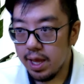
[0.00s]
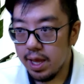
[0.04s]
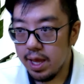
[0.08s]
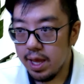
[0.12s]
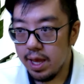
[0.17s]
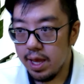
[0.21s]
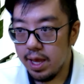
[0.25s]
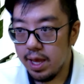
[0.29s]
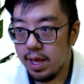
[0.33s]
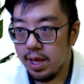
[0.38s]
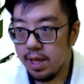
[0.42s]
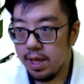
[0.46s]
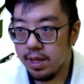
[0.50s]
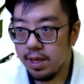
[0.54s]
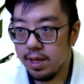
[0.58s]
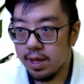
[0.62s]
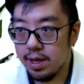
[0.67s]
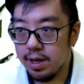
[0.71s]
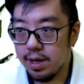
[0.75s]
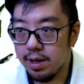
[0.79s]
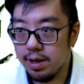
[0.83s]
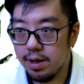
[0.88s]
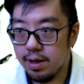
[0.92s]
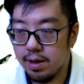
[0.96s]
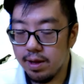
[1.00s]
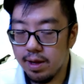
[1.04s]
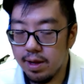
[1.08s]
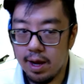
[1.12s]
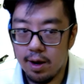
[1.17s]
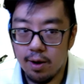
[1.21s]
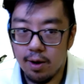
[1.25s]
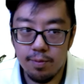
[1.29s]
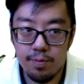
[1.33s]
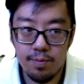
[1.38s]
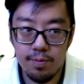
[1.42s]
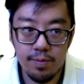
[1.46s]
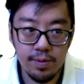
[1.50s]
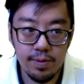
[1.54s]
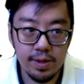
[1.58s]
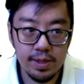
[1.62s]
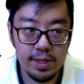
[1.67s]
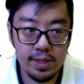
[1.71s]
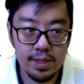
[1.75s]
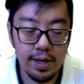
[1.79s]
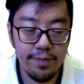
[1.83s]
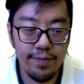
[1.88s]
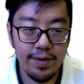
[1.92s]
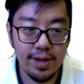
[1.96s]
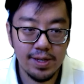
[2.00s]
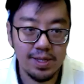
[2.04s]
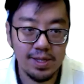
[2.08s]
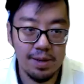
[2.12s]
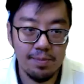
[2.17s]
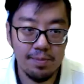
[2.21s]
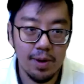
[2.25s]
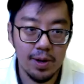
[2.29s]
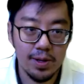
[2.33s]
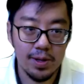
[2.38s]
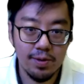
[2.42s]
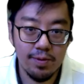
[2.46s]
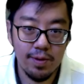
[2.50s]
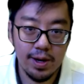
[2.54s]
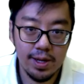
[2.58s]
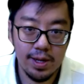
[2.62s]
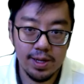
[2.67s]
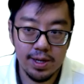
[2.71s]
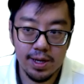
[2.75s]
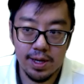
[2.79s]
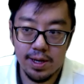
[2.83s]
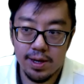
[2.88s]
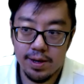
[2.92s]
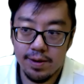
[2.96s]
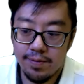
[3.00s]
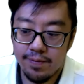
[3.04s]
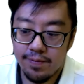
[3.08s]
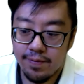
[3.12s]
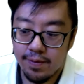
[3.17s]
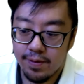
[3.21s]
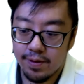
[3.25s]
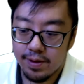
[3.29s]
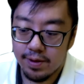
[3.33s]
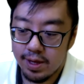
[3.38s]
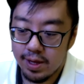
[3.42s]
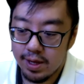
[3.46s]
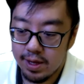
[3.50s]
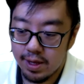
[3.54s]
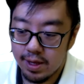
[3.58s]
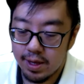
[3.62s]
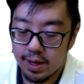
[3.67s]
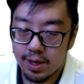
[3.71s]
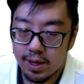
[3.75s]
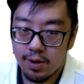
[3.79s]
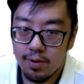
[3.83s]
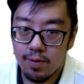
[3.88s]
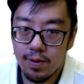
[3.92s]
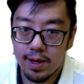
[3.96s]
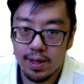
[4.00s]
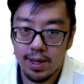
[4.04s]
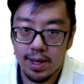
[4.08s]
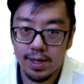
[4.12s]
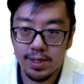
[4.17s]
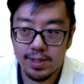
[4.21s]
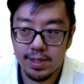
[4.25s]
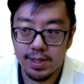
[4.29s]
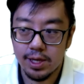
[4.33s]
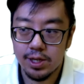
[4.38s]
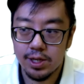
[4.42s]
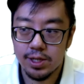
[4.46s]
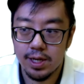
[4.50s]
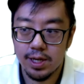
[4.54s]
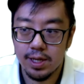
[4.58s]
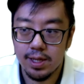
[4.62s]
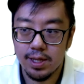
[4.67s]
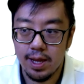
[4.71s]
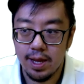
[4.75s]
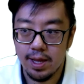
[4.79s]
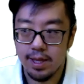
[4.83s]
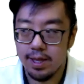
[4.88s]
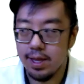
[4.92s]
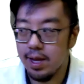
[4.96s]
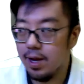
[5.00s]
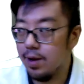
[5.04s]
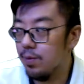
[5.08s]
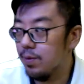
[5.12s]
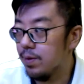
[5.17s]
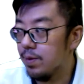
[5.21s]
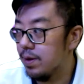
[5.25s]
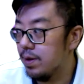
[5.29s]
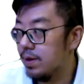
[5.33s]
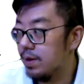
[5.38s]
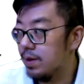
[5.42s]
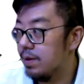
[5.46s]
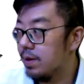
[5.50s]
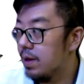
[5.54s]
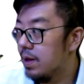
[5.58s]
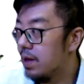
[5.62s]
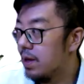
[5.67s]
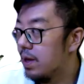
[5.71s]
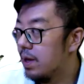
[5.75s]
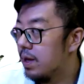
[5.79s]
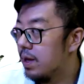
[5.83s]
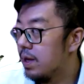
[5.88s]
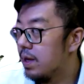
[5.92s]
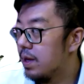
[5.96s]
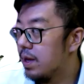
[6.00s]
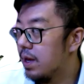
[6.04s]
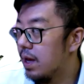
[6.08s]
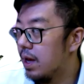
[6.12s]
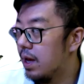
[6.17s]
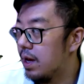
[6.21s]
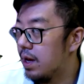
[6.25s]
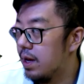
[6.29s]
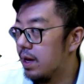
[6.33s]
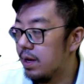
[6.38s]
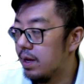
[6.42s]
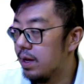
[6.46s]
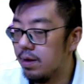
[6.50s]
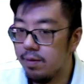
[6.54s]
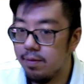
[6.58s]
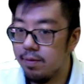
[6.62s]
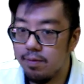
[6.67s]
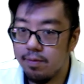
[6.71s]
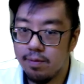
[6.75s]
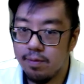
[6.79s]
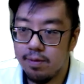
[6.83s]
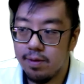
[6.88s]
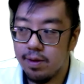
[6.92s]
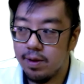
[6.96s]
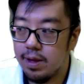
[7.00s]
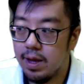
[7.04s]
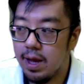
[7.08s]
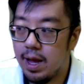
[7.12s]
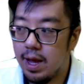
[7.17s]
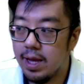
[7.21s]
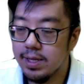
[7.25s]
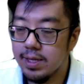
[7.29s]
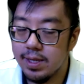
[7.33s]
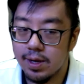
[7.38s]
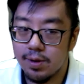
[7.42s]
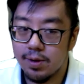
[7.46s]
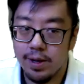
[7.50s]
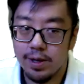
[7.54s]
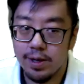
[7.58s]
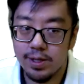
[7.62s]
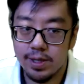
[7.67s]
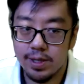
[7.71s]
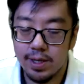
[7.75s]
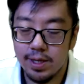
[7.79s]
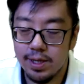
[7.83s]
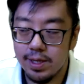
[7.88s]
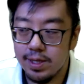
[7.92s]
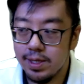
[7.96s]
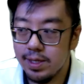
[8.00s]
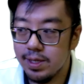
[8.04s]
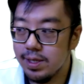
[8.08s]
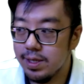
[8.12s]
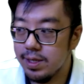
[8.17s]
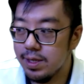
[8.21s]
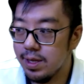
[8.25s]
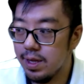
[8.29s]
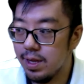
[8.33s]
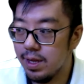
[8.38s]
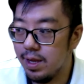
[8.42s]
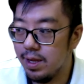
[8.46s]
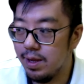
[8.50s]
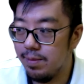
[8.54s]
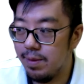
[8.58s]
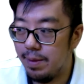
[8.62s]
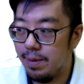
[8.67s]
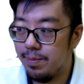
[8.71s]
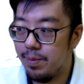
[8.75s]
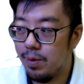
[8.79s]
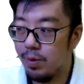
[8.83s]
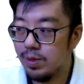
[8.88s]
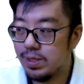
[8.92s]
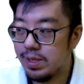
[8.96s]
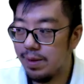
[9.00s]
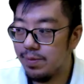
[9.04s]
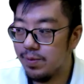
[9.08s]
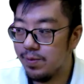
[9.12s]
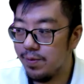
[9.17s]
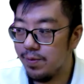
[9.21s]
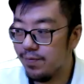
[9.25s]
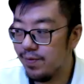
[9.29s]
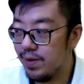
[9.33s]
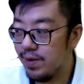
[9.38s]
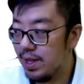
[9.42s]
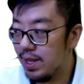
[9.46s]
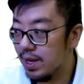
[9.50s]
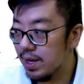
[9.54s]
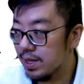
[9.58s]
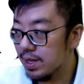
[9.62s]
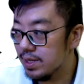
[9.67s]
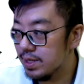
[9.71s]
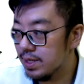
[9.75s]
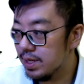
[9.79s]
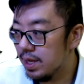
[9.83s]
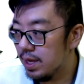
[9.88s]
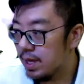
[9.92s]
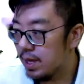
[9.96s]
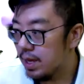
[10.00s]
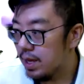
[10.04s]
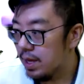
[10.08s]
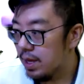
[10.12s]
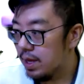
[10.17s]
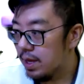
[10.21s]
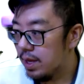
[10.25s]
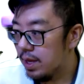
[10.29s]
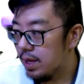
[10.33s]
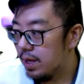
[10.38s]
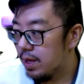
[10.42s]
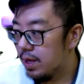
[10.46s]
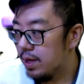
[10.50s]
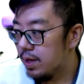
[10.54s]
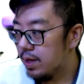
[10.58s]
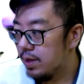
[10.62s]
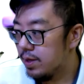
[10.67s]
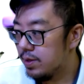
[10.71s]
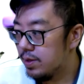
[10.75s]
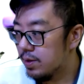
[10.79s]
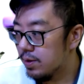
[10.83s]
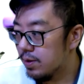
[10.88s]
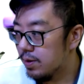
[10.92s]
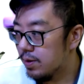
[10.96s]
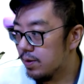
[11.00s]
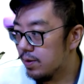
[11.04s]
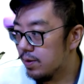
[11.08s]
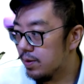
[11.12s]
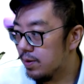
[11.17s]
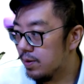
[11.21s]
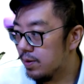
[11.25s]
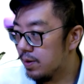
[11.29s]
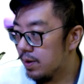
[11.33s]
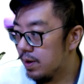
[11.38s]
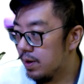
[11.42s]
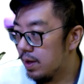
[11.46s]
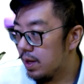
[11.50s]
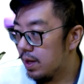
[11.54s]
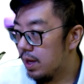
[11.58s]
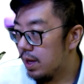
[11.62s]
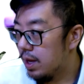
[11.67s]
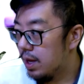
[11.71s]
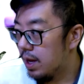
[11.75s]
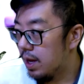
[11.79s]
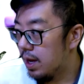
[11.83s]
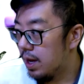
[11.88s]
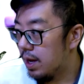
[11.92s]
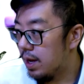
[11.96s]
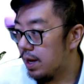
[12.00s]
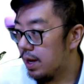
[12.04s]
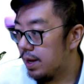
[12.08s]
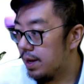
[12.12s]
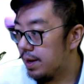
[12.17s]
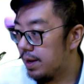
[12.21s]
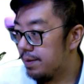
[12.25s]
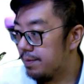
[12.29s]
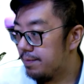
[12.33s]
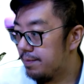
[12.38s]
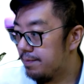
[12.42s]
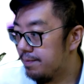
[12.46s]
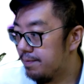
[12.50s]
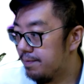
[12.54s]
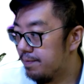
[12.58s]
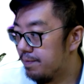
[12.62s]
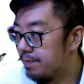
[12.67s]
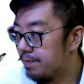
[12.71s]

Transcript: and uh, I'll serve as the moderator for the Q&A session and I will uh, ask the questions and pose them to Felix. So um,